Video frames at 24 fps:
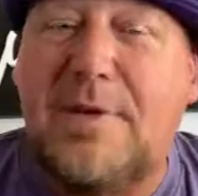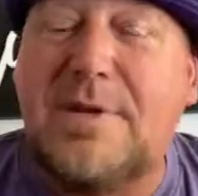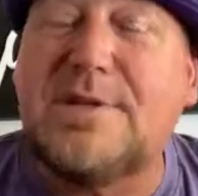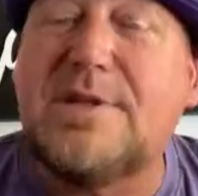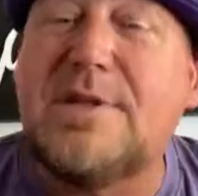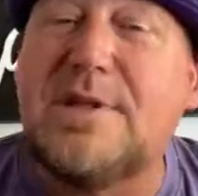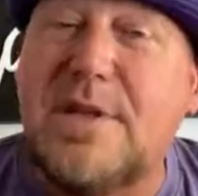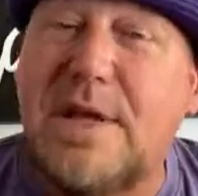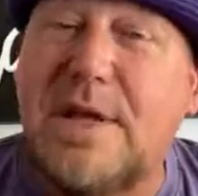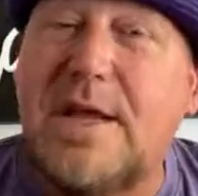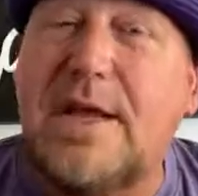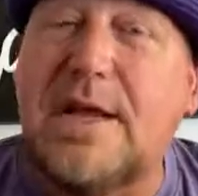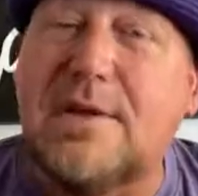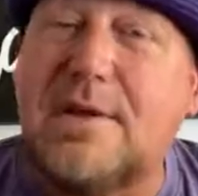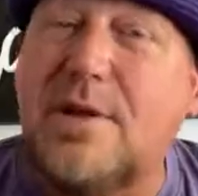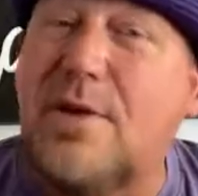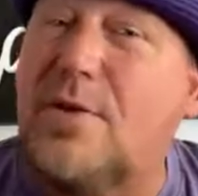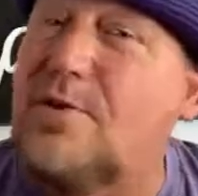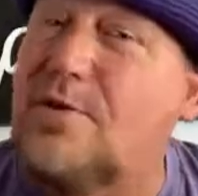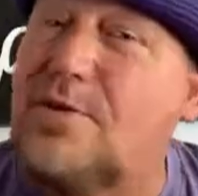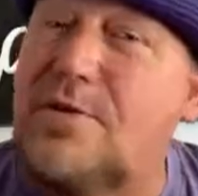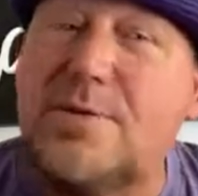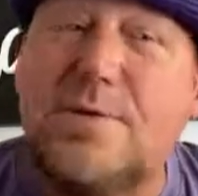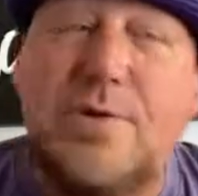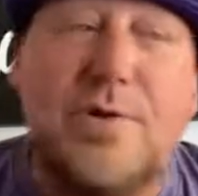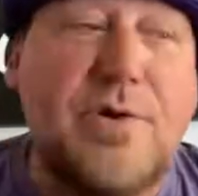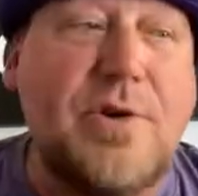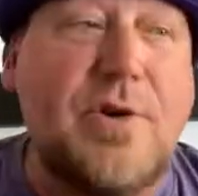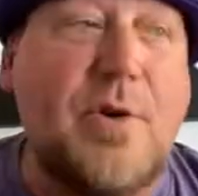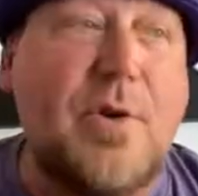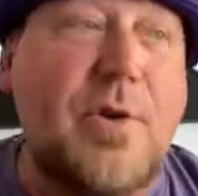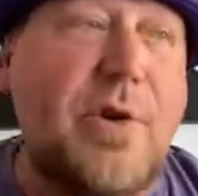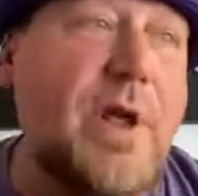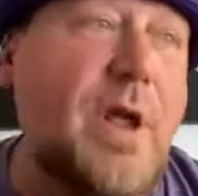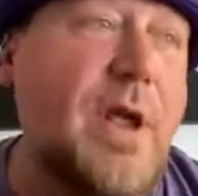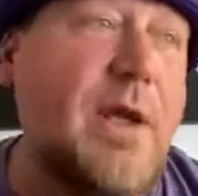it's thick though. You, you could
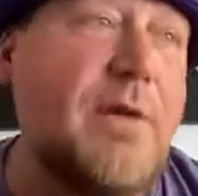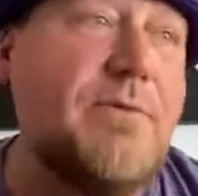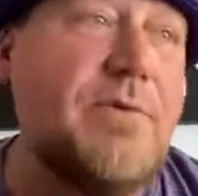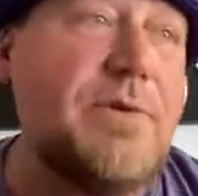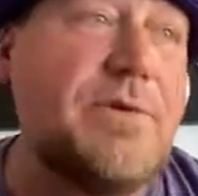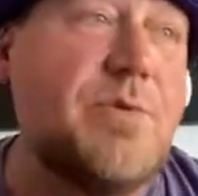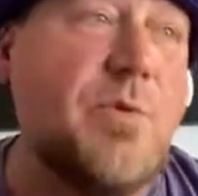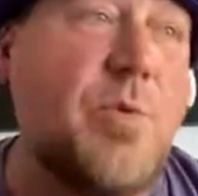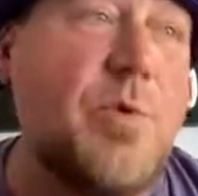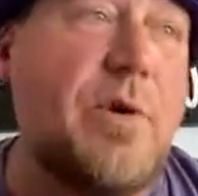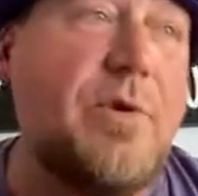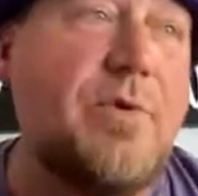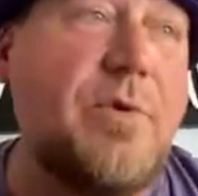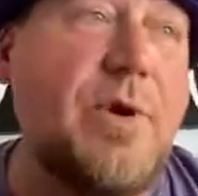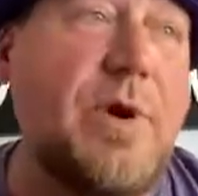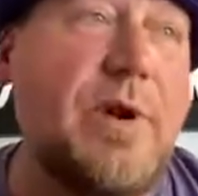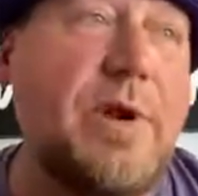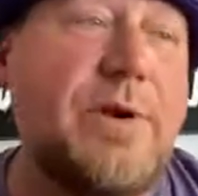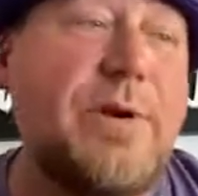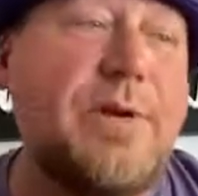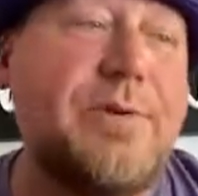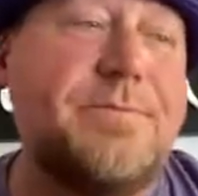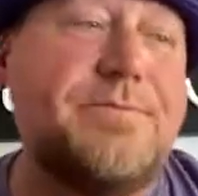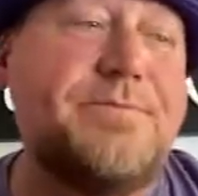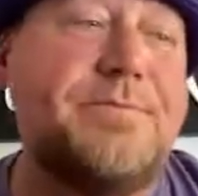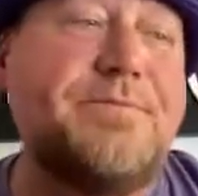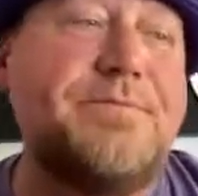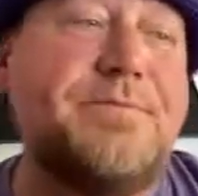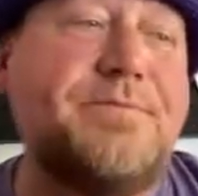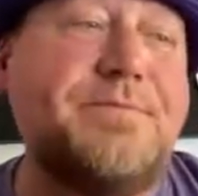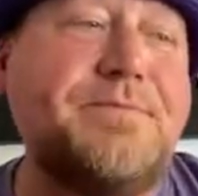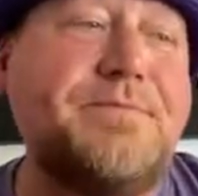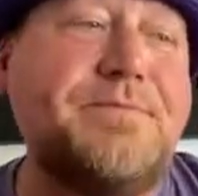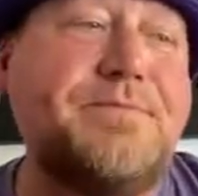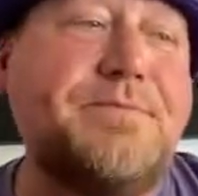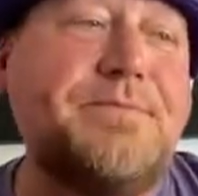only have this one right here.
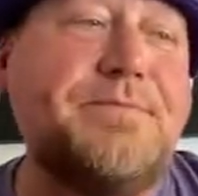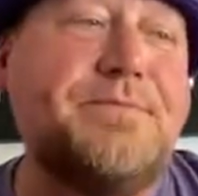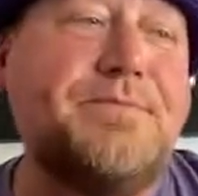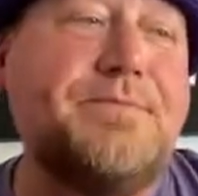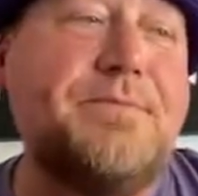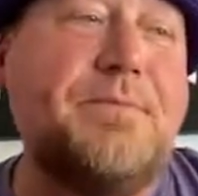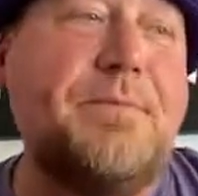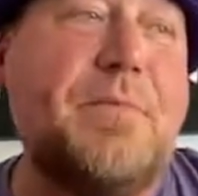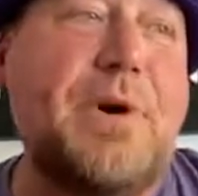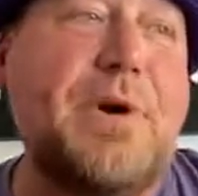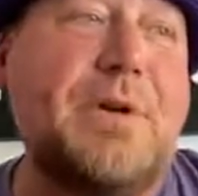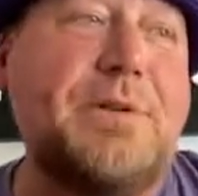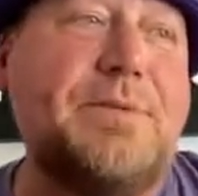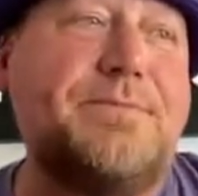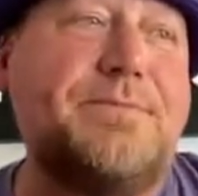But